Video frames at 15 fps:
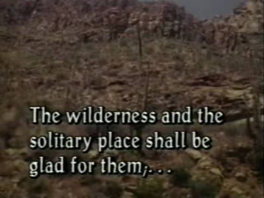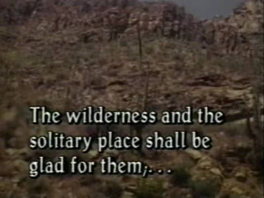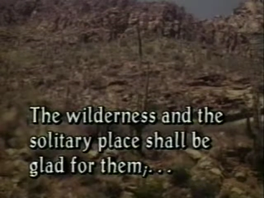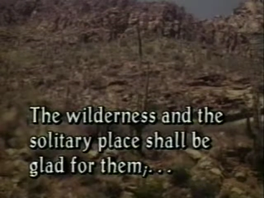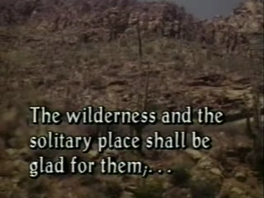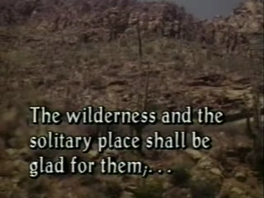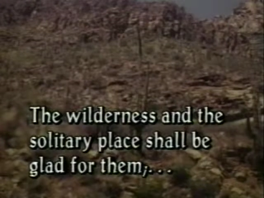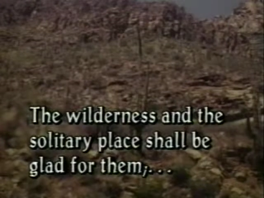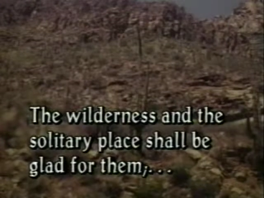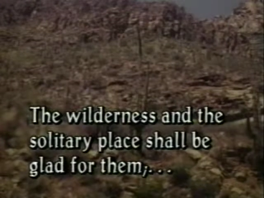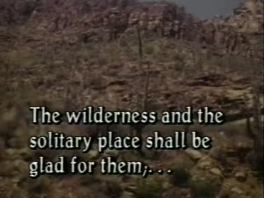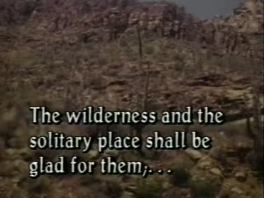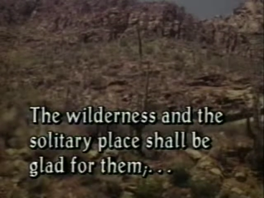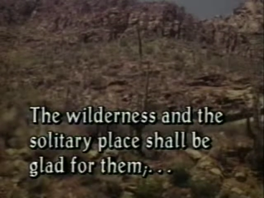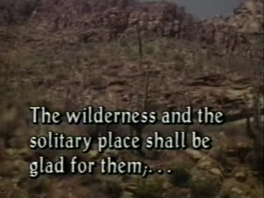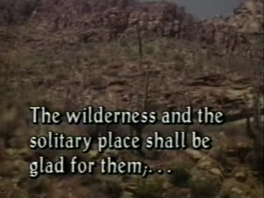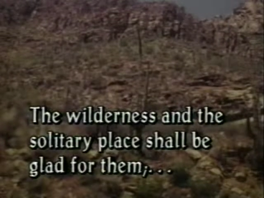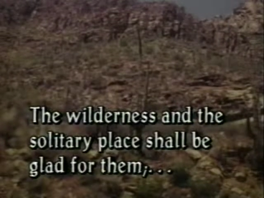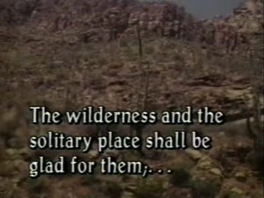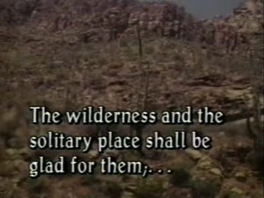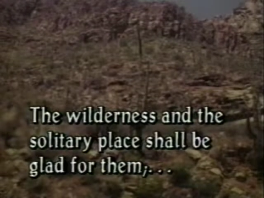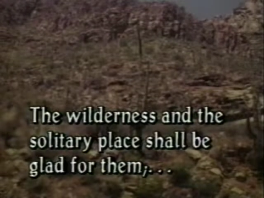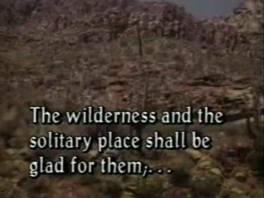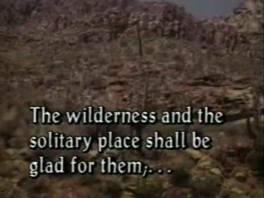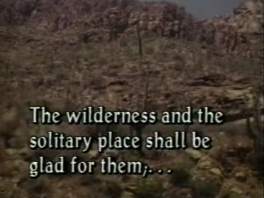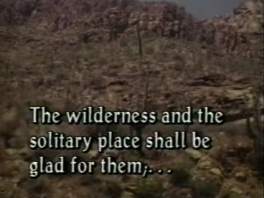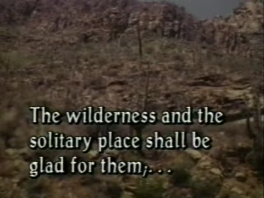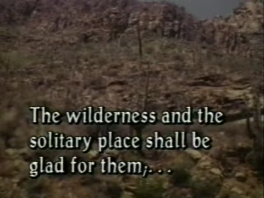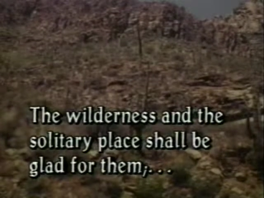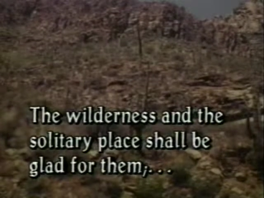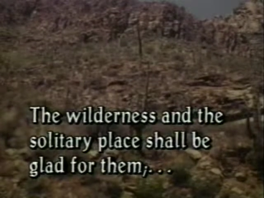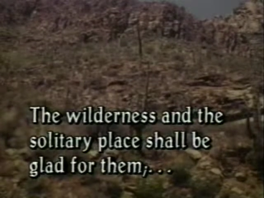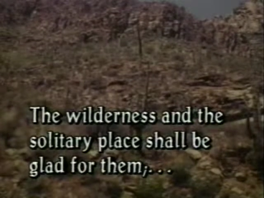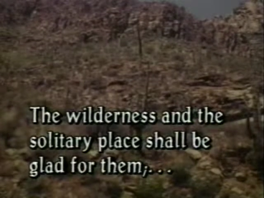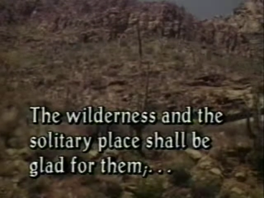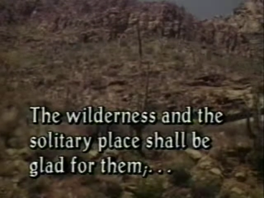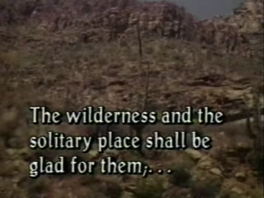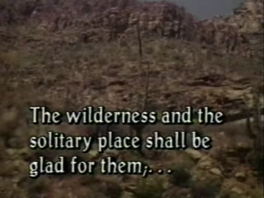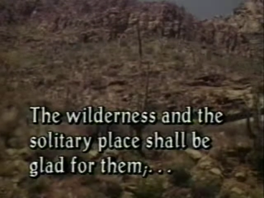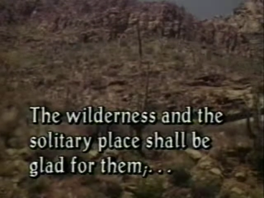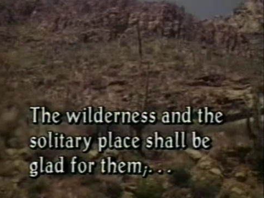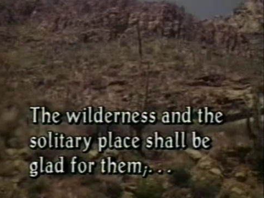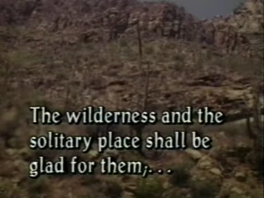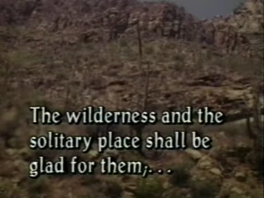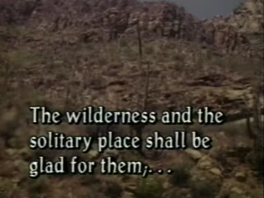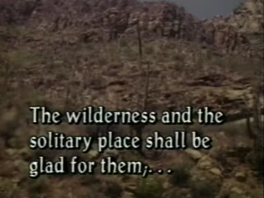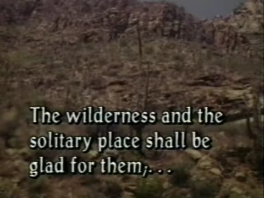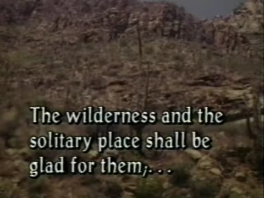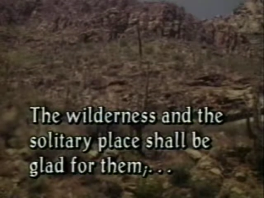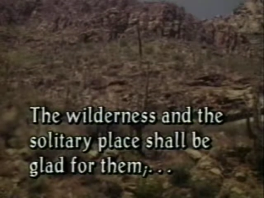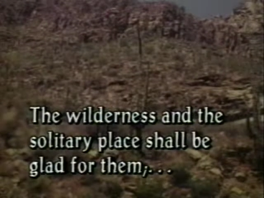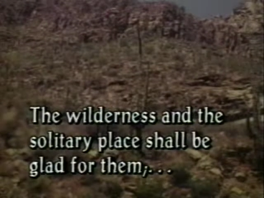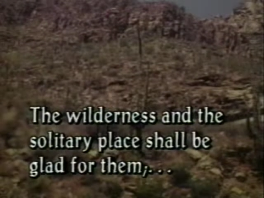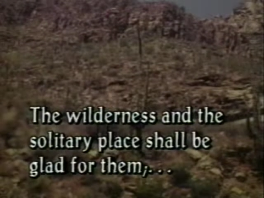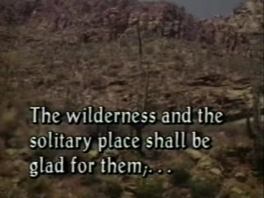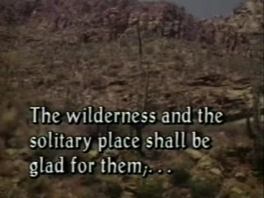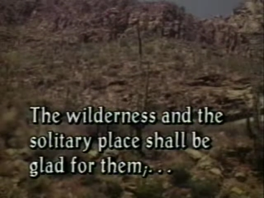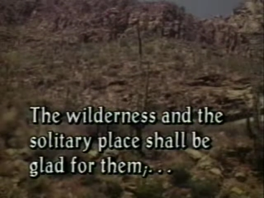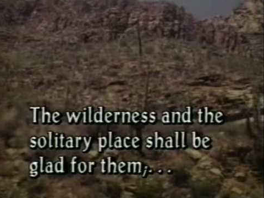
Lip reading: (no speaker visible)